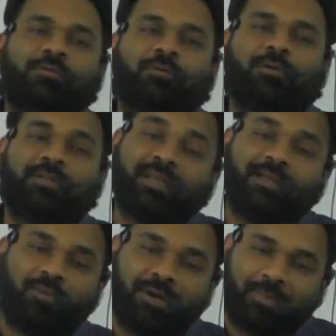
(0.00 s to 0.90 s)
So in
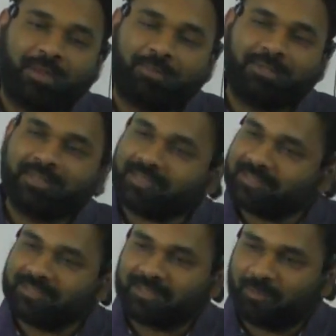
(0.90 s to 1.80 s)
that one paper is there,
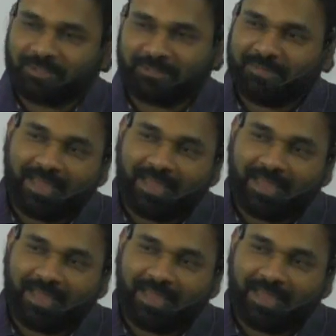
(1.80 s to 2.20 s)
system on chip.